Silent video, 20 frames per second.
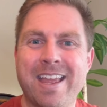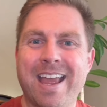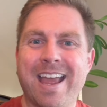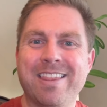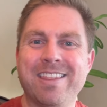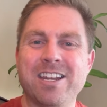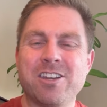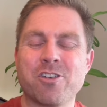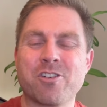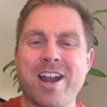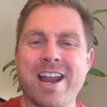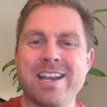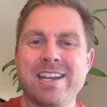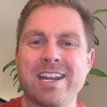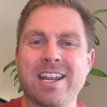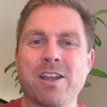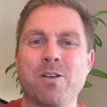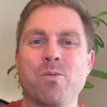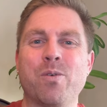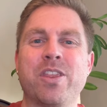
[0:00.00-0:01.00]
And then you're
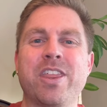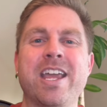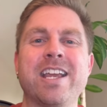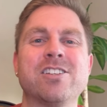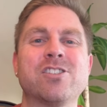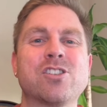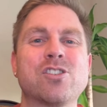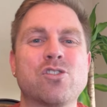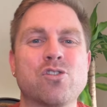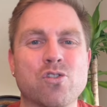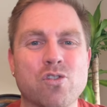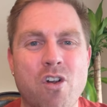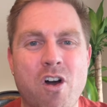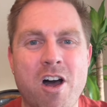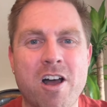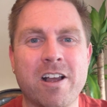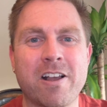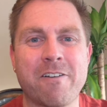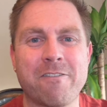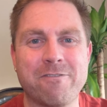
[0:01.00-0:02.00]
ending it with a
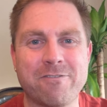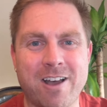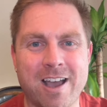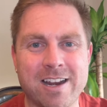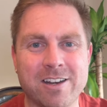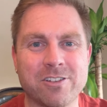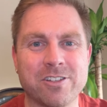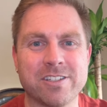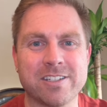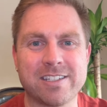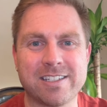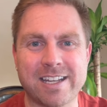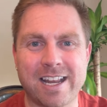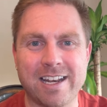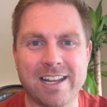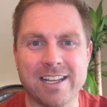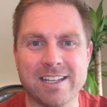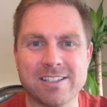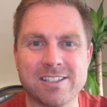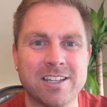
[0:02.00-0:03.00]
strong final
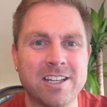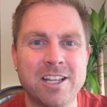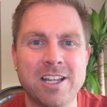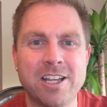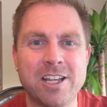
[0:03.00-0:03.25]
sentence.